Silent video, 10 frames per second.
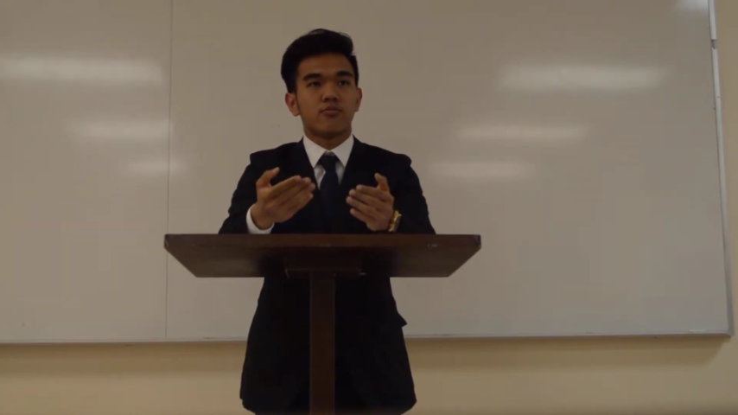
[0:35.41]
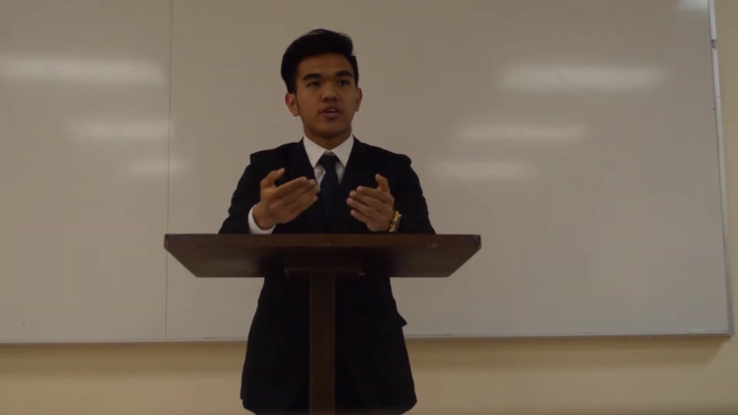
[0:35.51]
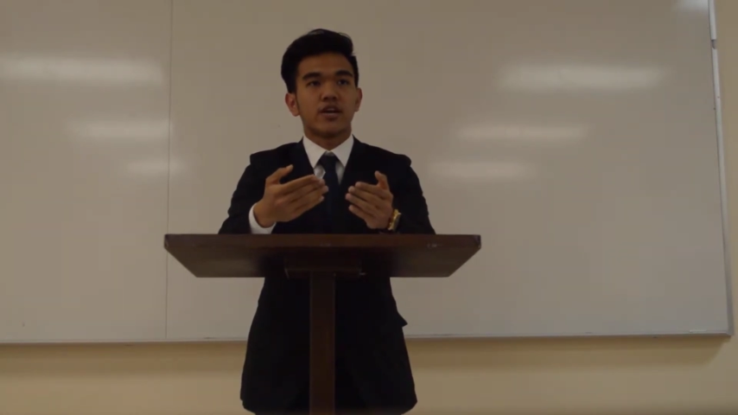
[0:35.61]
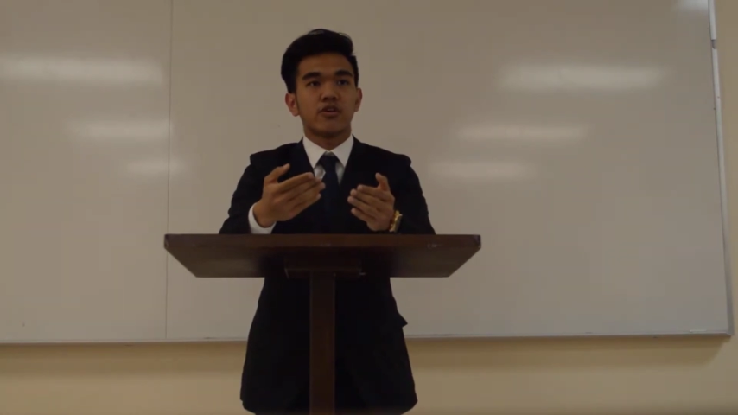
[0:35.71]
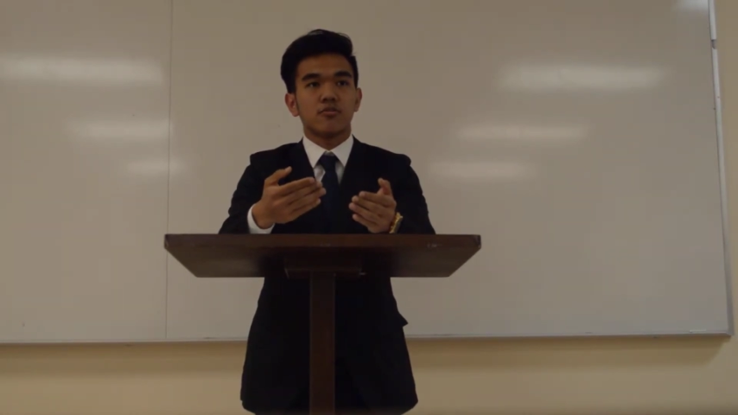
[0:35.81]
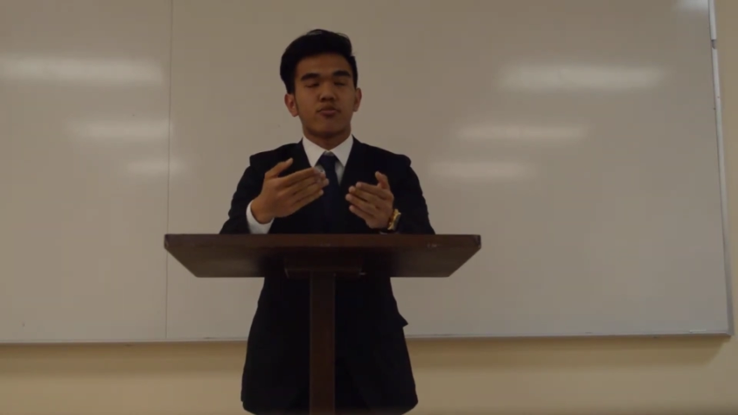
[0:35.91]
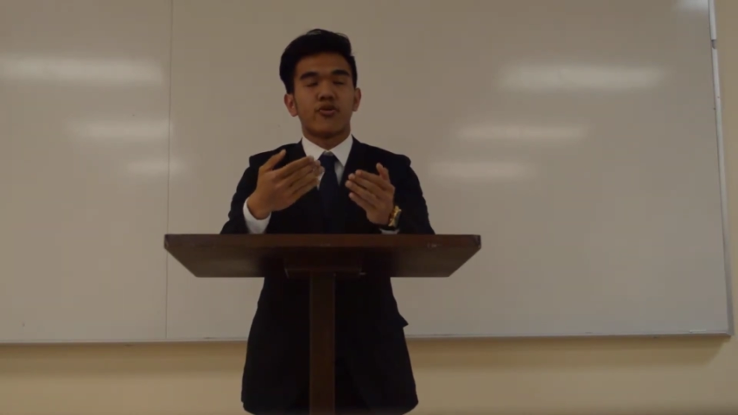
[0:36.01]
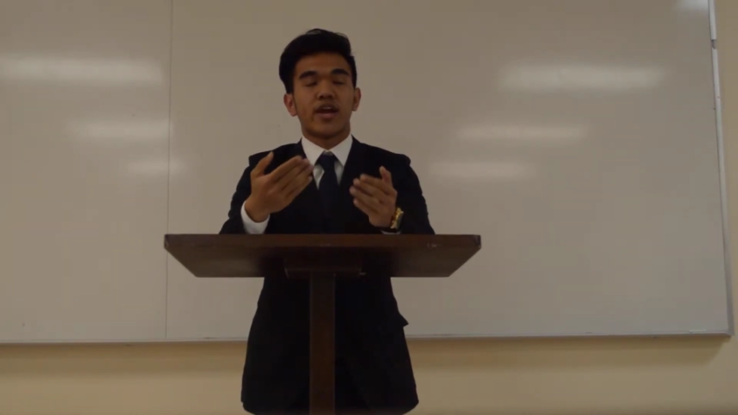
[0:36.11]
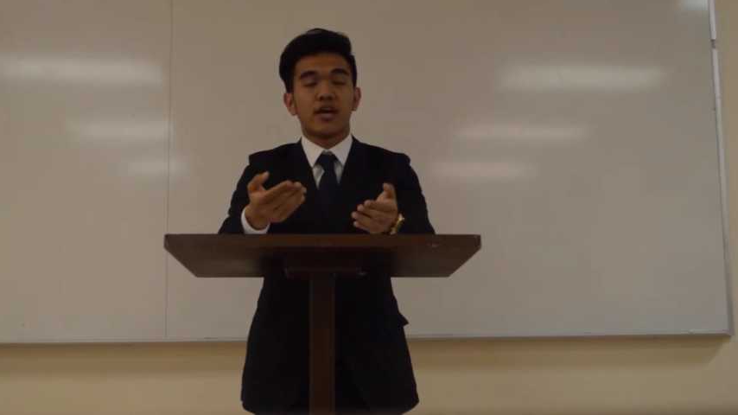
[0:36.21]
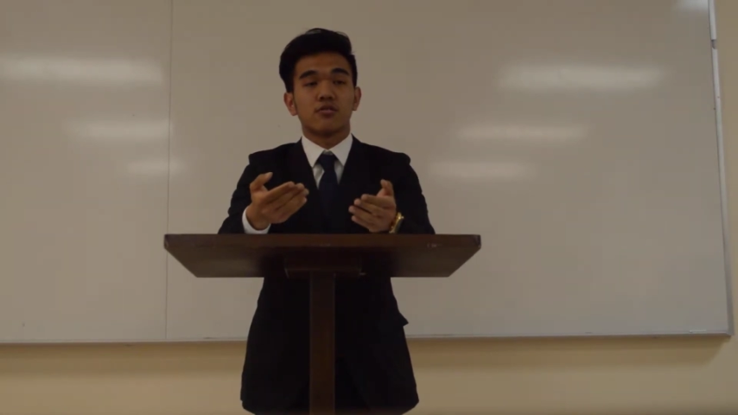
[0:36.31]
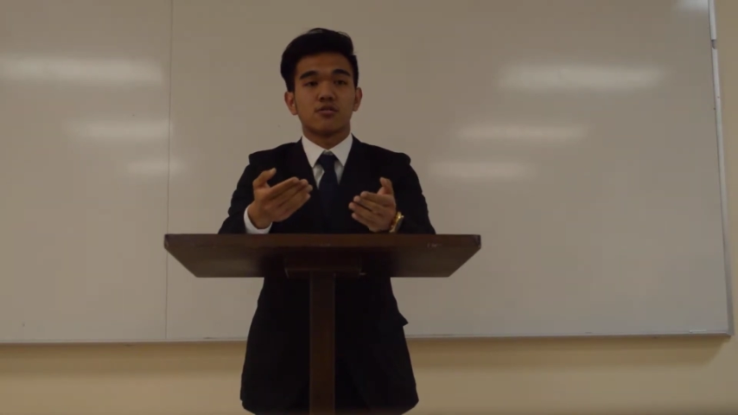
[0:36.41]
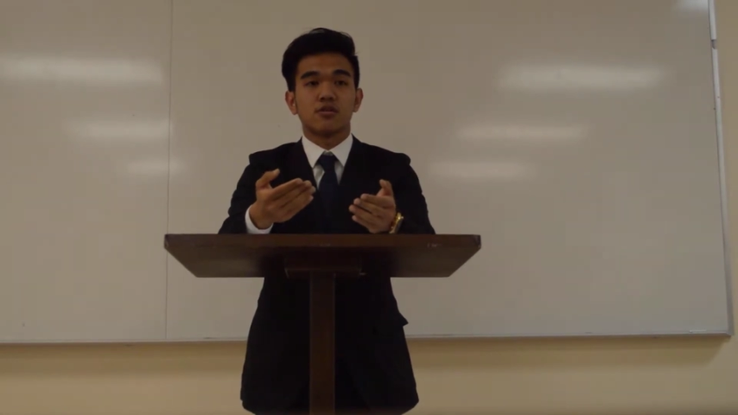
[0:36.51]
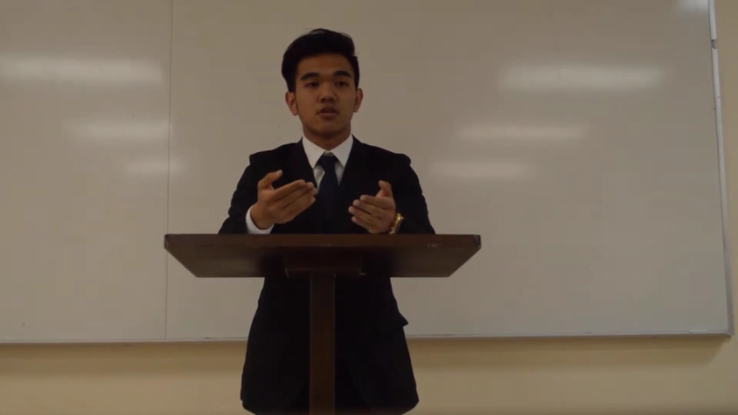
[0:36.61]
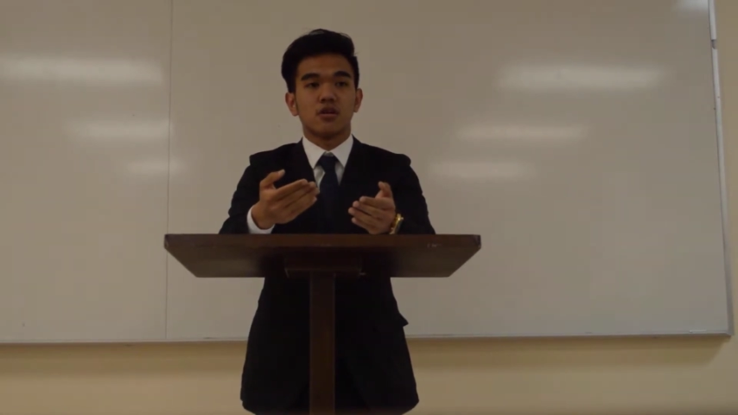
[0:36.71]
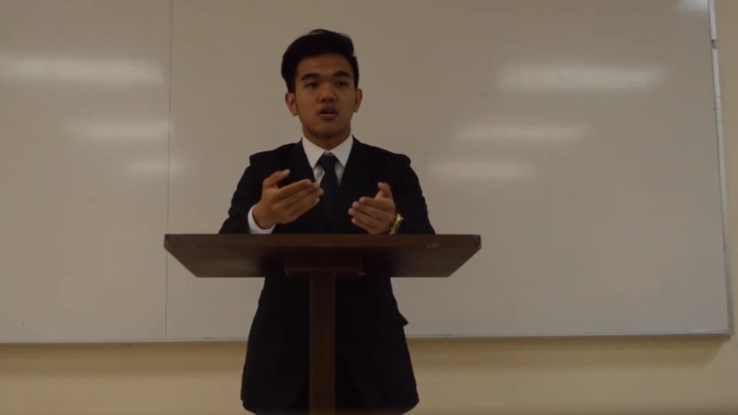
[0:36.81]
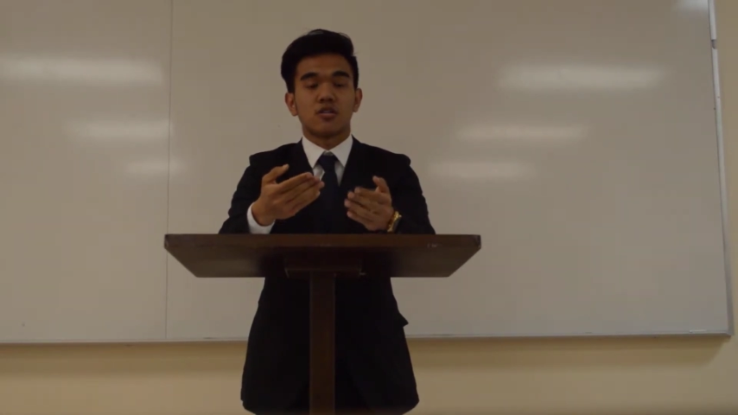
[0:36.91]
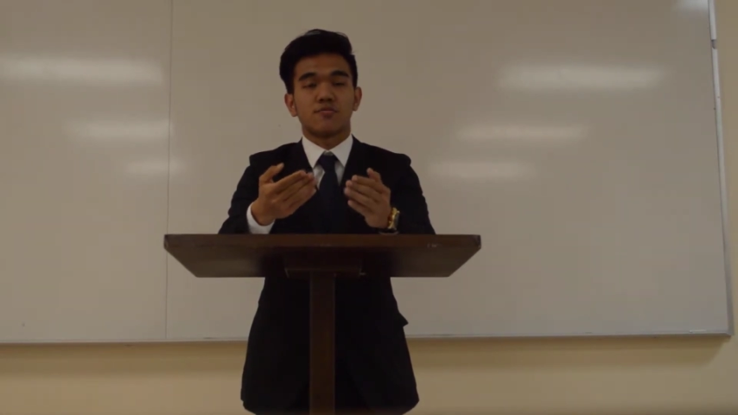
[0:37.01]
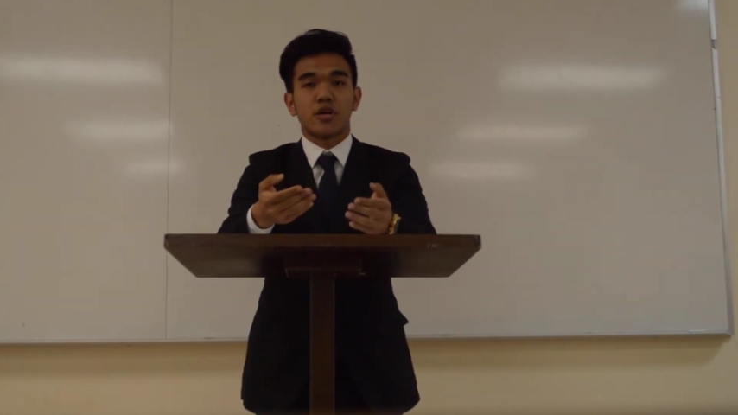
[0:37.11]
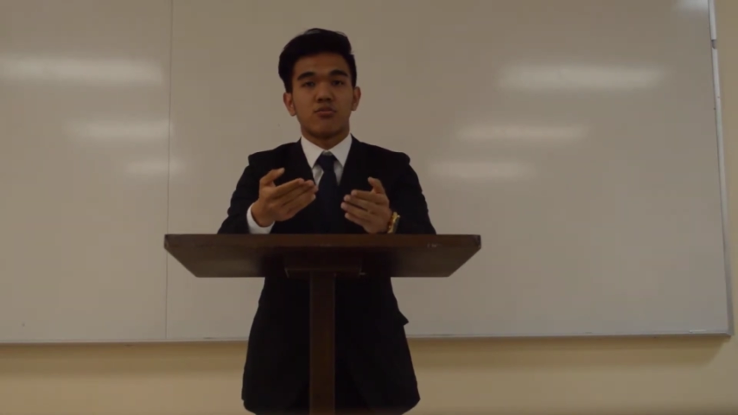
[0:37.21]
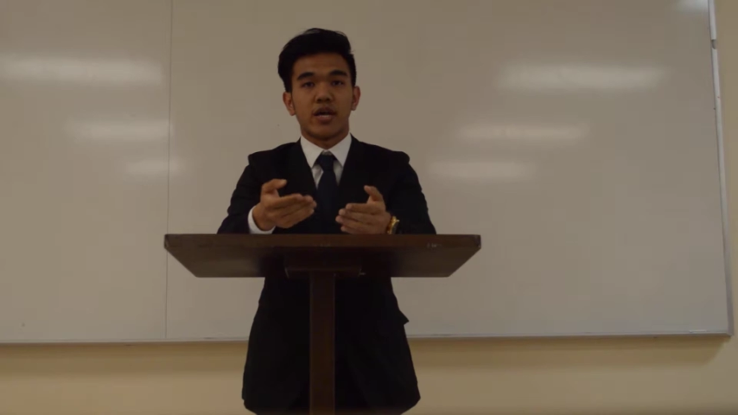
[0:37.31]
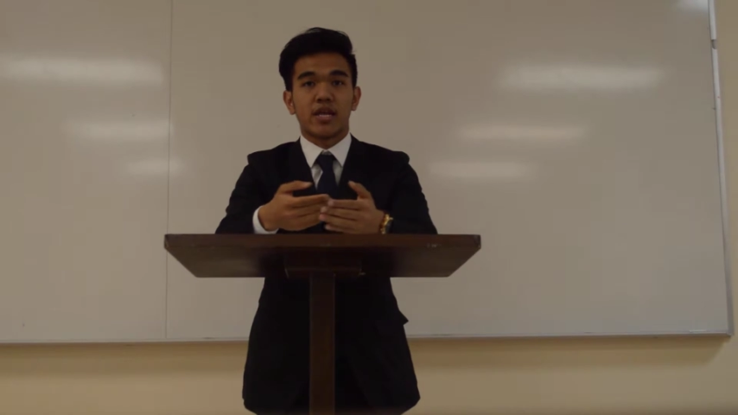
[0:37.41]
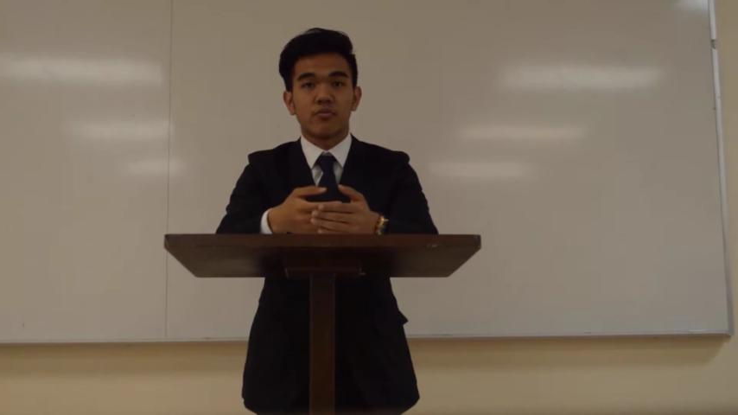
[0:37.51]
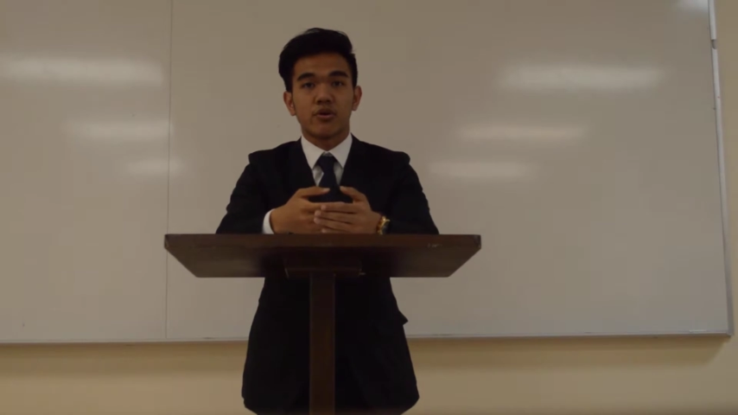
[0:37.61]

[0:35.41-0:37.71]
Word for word: they couldn't pronounce or spell my name